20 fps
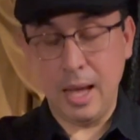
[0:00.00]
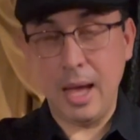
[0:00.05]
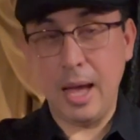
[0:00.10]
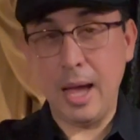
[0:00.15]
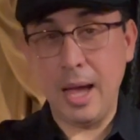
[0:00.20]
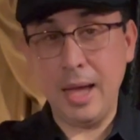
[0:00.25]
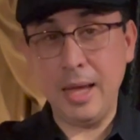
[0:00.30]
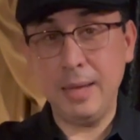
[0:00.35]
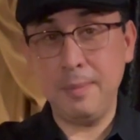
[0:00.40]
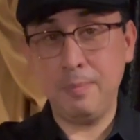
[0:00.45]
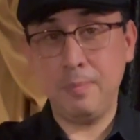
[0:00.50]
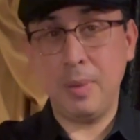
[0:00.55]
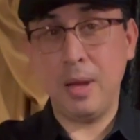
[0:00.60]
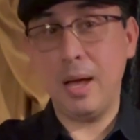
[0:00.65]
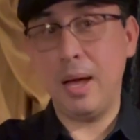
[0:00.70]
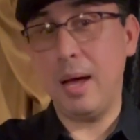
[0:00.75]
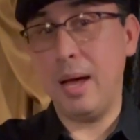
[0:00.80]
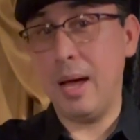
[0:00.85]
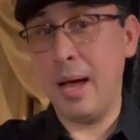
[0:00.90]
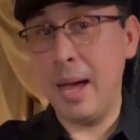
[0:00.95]

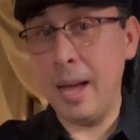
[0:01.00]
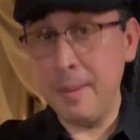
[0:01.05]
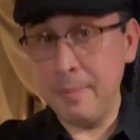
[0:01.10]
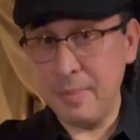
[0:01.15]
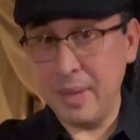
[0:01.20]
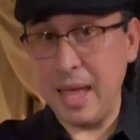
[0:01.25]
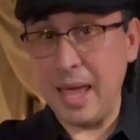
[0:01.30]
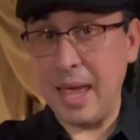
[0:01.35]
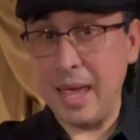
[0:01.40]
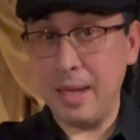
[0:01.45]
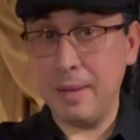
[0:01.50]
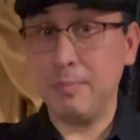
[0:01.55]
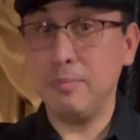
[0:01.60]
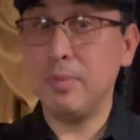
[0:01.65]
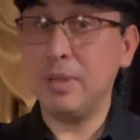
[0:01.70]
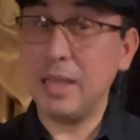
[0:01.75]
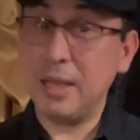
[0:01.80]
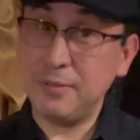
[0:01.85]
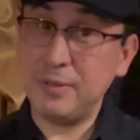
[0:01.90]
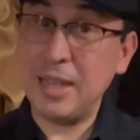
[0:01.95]
I'm a
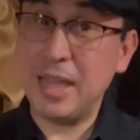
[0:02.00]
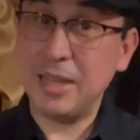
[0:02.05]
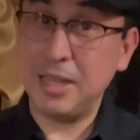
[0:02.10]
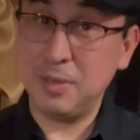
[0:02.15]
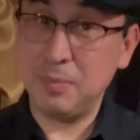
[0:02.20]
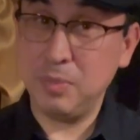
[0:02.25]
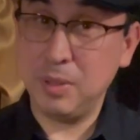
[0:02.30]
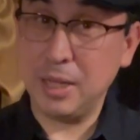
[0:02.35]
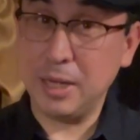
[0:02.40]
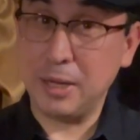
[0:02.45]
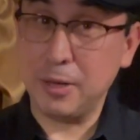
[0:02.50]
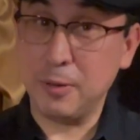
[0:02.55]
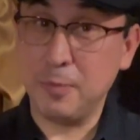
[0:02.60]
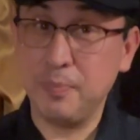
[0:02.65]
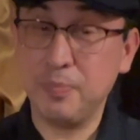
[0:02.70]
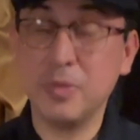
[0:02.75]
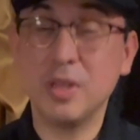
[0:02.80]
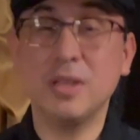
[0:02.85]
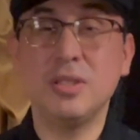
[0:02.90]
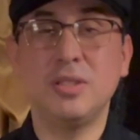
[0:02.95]
left-handed player.
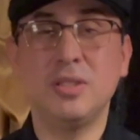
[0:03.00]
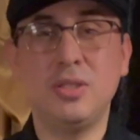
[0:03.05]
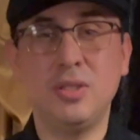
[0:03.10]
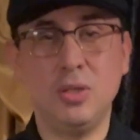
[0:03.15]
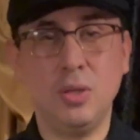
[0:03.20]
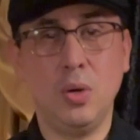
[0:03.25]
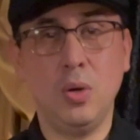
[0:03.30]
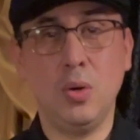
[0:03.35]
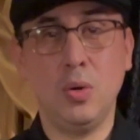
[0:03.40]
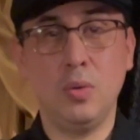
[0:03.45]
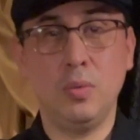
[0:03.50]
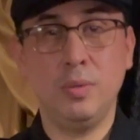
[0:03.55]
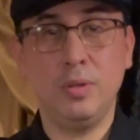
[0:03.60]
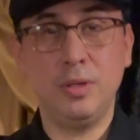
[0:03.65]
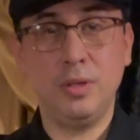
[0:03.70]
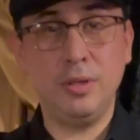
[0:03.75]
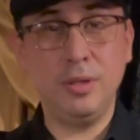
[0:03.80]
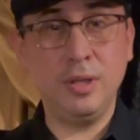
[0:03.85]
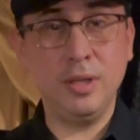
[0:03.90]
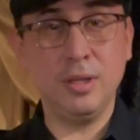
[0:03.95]
So
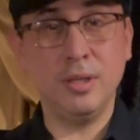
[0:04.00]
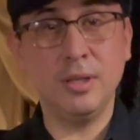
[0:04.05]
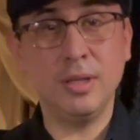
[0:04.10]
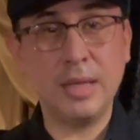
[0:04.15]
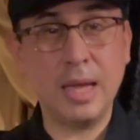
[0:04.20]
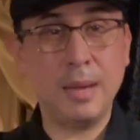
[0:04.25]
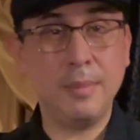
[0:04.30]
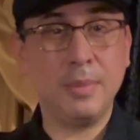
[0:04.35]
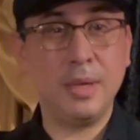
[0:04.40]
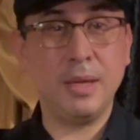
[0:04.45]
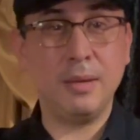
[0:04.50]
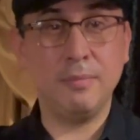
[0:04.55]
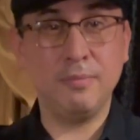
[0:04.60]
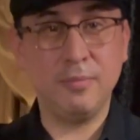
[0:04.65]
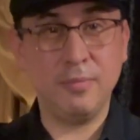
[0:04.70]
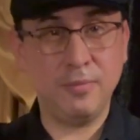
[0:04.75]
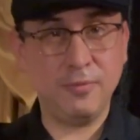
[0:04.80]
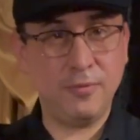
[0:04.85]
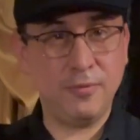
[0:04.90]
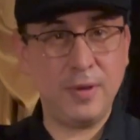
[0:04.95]
you could look at me
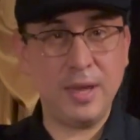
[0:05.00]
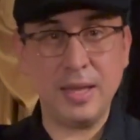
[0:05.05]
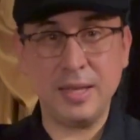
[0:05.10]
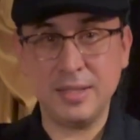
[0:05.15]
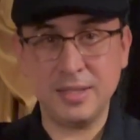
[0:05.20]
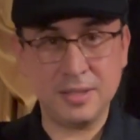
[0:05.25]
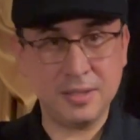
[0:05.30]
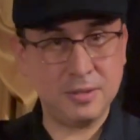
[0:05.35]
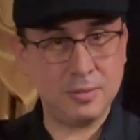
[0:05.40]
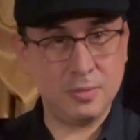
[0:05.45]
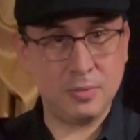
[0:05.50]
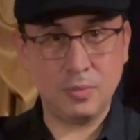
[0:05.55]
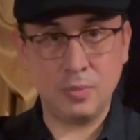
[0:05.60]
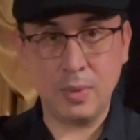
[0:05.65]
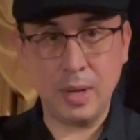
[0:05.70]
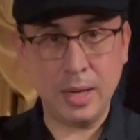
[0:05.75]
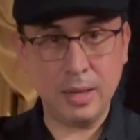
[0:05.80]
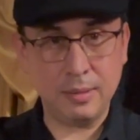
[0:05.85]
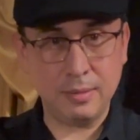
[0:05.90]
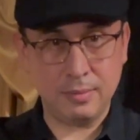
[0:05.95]
face
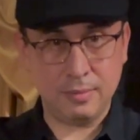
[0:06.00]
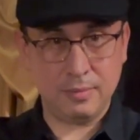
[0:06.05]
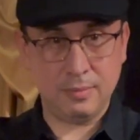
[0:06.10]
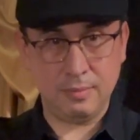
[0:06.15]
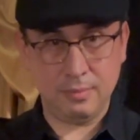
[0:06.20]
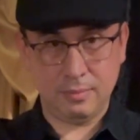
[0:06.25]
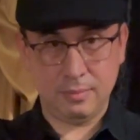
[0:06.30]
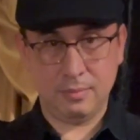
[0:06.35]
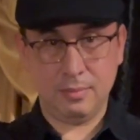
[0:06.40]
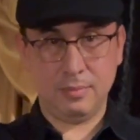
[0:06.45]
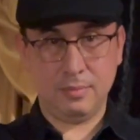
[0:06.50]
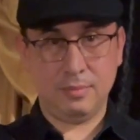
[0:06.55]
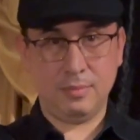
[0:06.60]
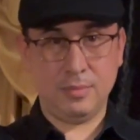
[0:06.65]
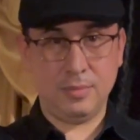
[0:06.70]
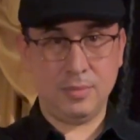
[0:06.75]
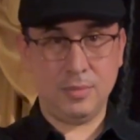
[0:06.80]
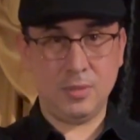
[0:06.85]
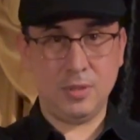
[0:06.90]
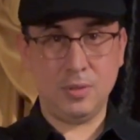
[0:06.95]
right
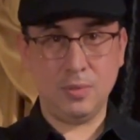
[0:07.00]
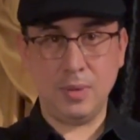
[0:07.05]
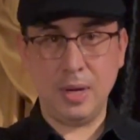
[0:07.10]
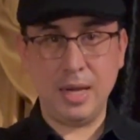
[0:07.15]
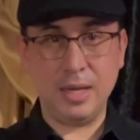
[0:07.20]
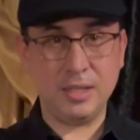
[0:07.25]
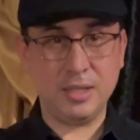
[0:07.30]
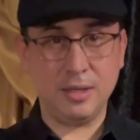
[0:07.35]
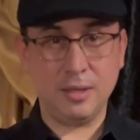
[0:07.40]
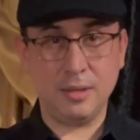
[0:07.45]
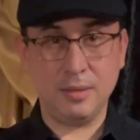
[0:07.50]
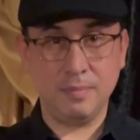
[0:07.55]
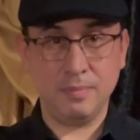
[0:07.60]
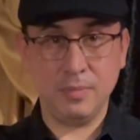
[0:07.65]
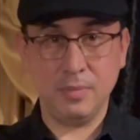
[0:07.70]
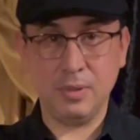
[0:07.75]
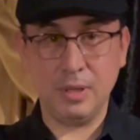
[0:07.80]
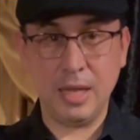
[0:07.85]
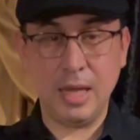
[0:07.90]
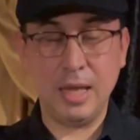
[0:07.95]
direct here,
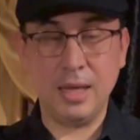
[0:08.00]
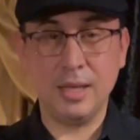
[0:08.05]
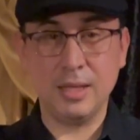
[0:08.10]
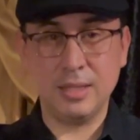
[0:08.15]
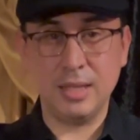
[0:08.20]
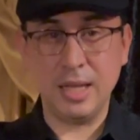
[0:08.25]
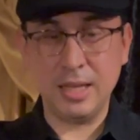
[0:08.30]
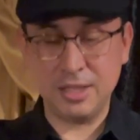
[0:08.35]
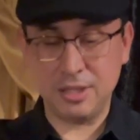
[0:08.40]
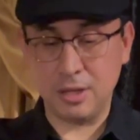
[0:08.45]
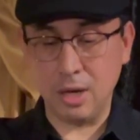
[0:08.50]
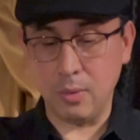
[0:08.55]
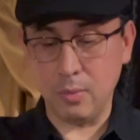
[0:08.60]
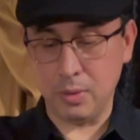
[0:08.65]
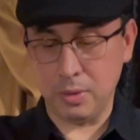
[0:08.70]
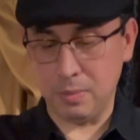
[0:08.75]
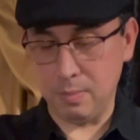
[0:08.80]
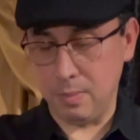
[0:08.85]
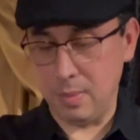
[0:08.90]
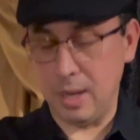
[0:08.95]
okay? Because I start
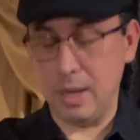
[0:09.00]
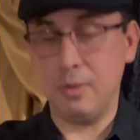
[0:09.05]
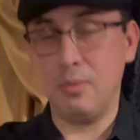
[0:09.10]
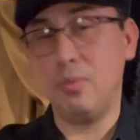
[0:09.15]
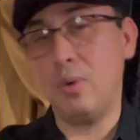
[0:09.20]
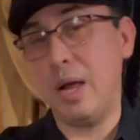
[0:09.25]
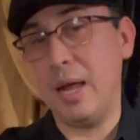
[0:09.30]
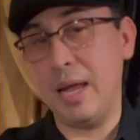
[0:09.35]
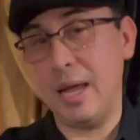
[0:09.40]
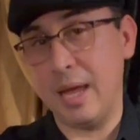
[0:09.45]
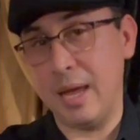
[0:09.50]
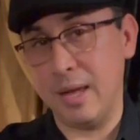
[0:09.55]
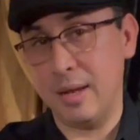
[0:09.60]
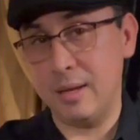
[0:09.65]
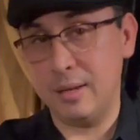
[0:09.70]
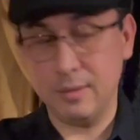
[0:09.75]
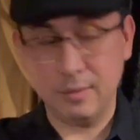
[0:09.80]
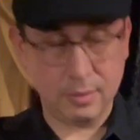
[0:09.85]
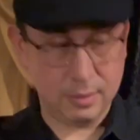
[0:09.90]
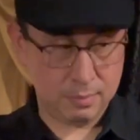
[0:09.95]
with my right
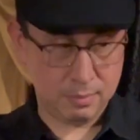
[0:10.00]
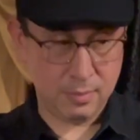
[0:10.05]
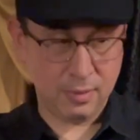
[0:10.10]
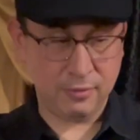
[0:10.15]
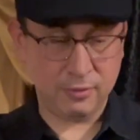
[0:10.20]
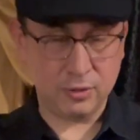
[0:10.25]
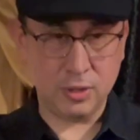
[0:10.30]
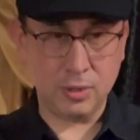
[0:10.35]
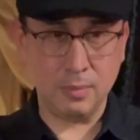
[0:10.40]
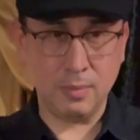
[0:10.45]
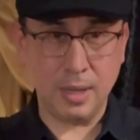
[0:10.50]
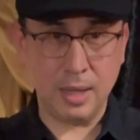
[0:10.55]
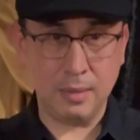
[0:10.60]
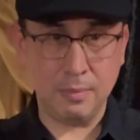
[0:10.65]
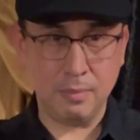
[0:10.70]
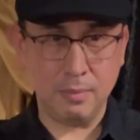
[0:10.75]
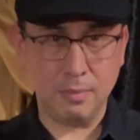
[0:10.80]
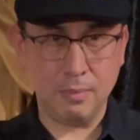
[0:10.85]
hand to my